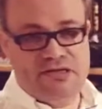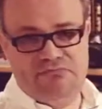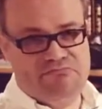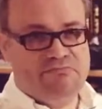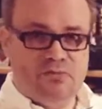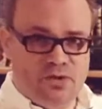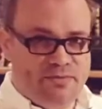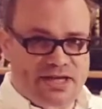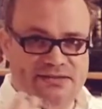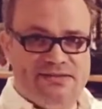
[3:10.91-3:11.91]
it
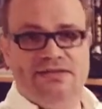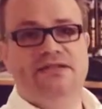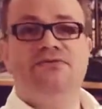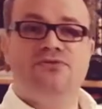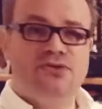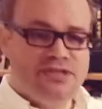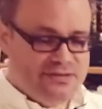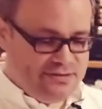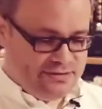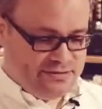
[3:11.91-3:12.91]
remains
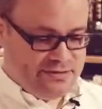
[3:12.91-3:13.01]
indifferent.